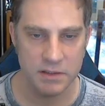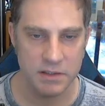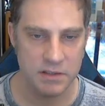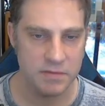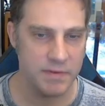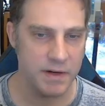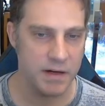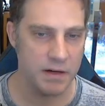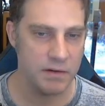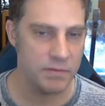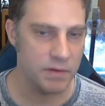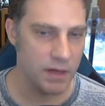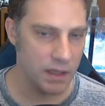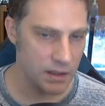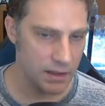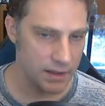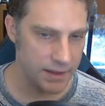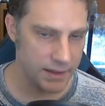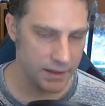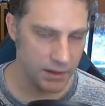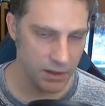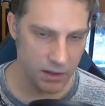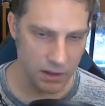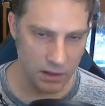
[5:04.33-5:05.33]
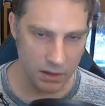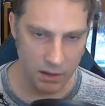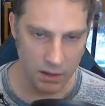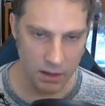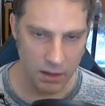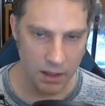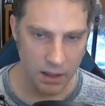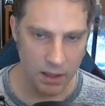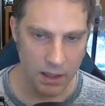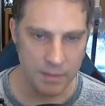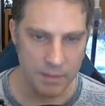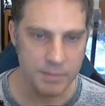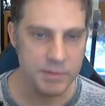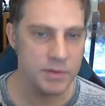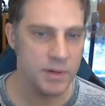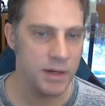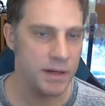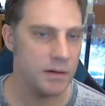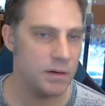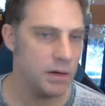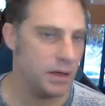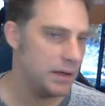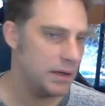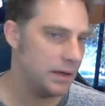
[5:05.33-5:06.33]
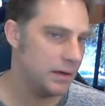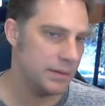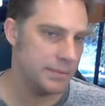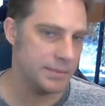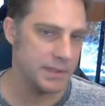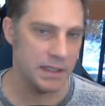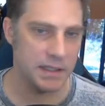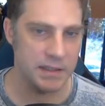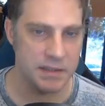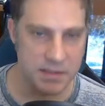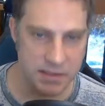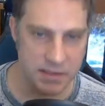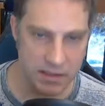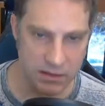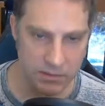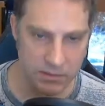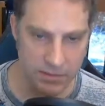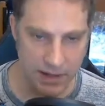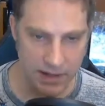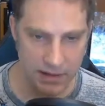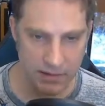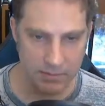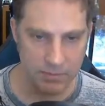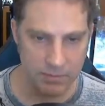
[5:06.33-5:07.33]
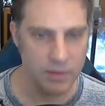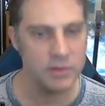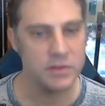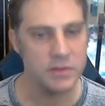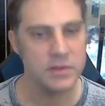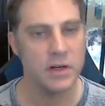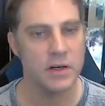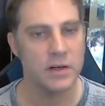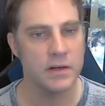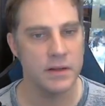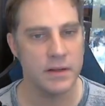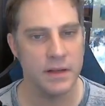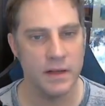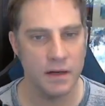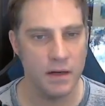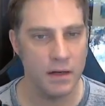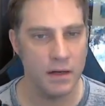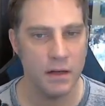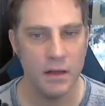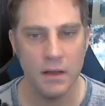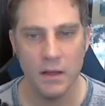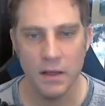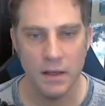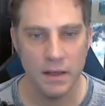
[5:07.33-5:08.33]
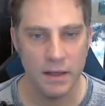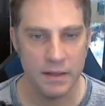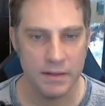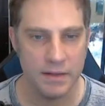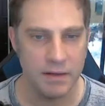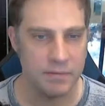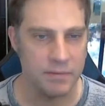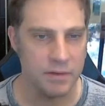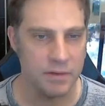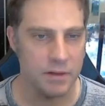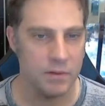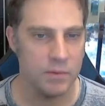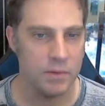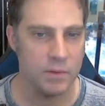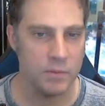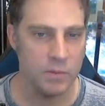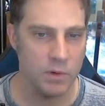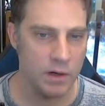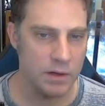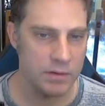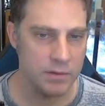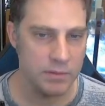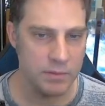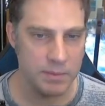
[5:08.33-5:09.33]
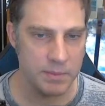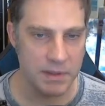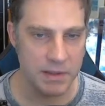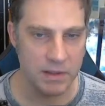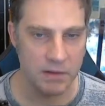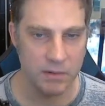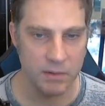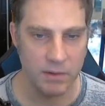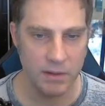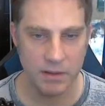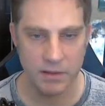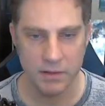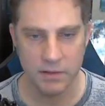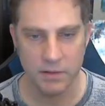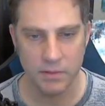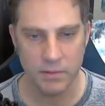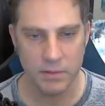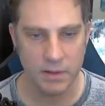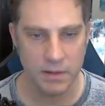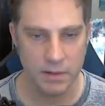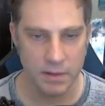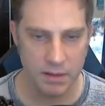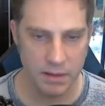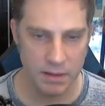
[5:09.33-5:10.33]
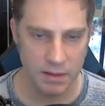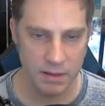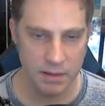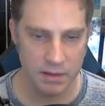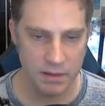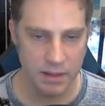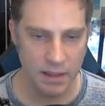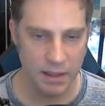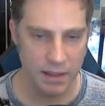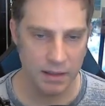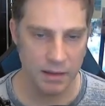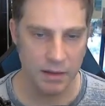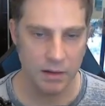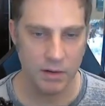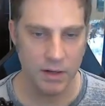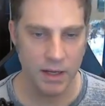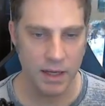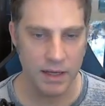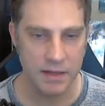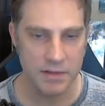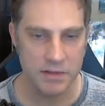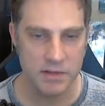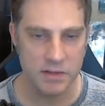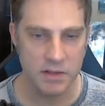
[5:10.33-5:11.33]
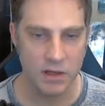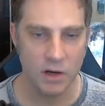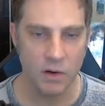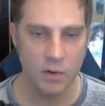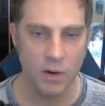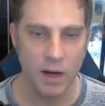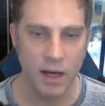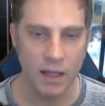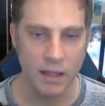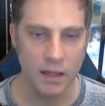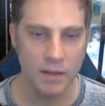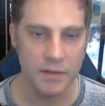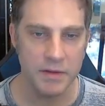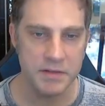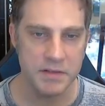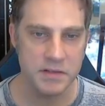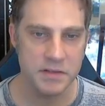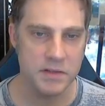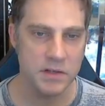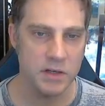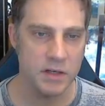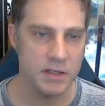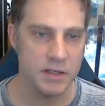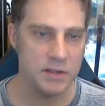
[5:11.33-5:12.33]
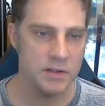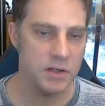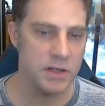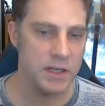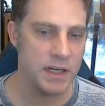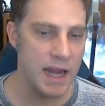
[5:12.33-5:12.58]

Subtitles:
I could just verify later. So I don't, I'm not going to send a random postcard to there. It definitely wouldn't work. There would be nowhere to get it. Okay, so this is good.